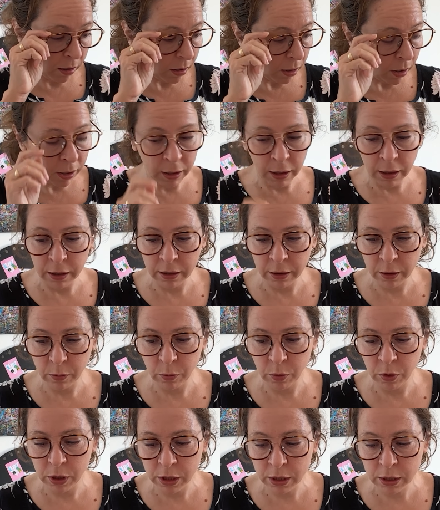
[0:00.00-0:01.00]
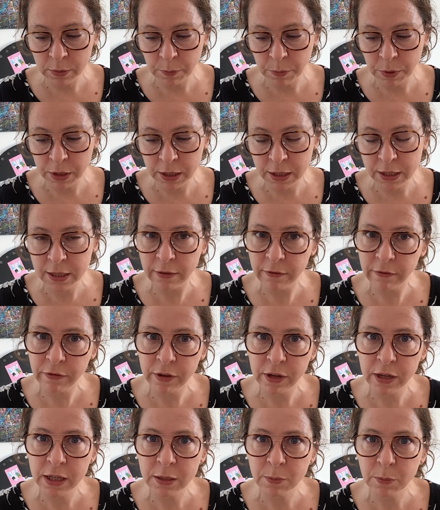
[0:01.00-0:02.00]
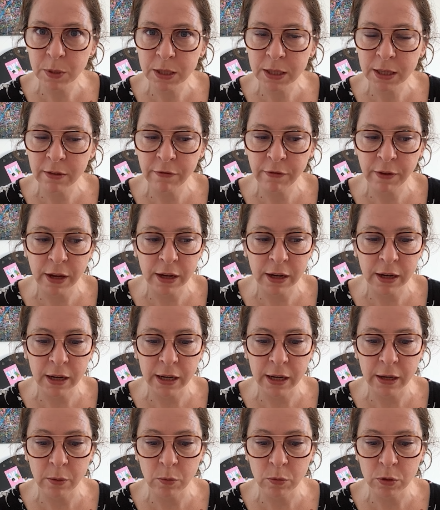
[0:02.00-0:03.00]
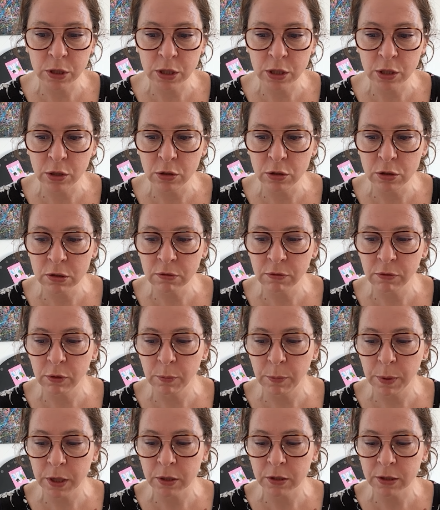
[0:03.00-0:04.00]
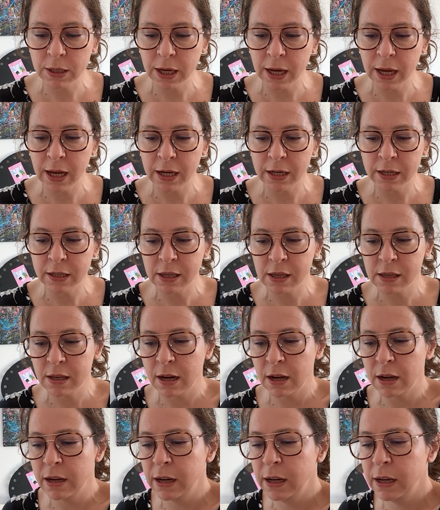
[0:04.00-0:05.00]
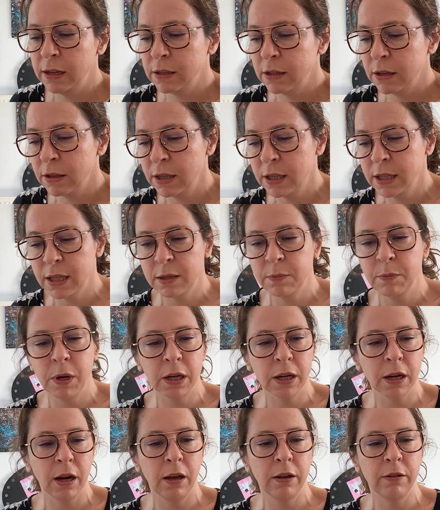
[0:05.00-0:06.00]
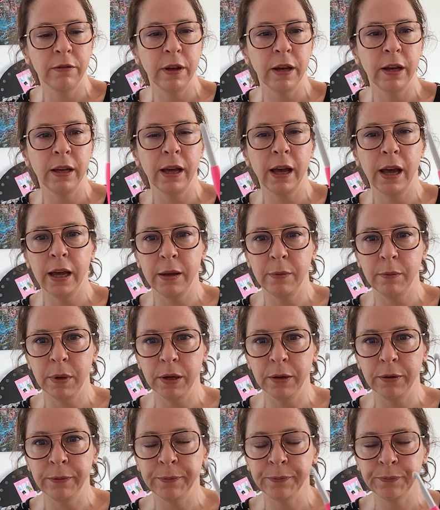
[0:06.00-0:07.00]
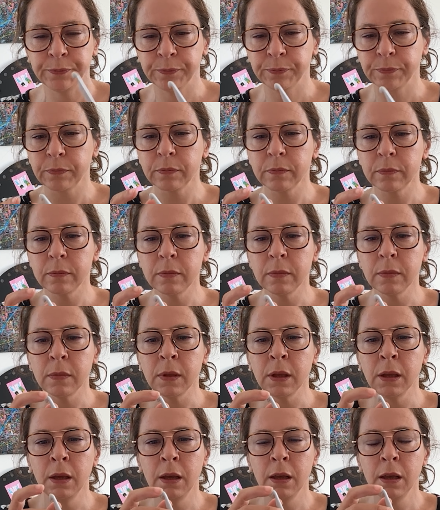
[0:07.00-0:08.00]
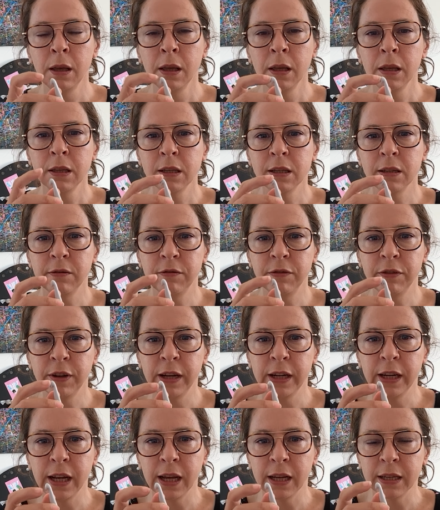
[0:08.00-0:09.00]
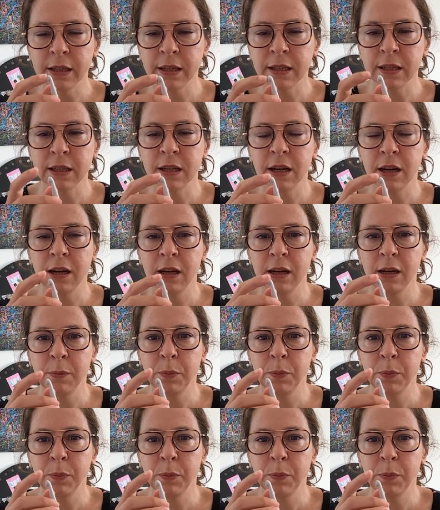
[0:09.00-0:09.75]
I like the wood, but the Symphony specifically was useful because it had a slightly, so this is my Clover 8mm. Symphony has a slightly